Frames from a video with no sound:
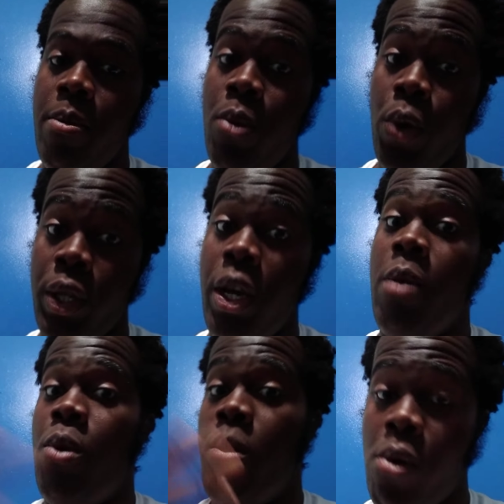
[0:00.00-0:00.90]
Muay
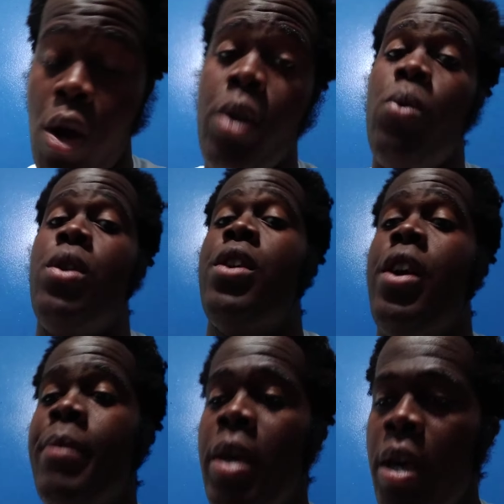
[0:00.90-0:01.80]
Thai, Muay Boran and
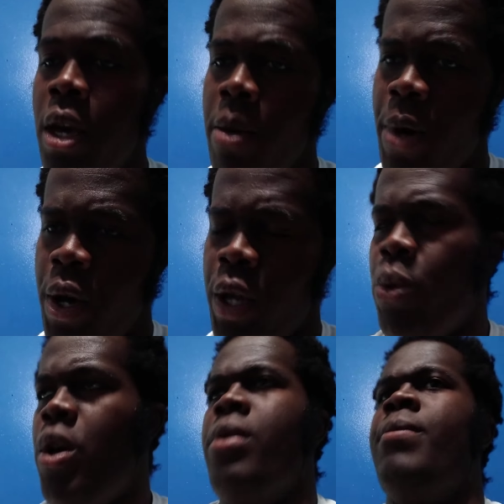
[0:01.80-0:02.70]
whatnot. But
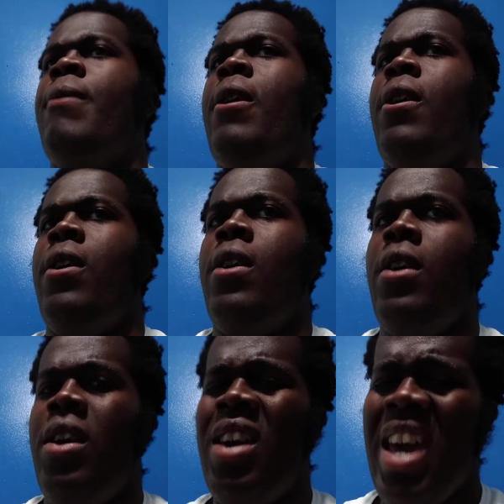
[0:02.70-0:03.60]
anyway,
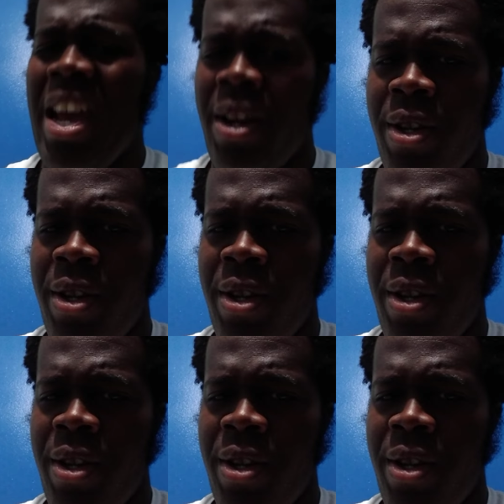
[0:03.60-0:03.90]
and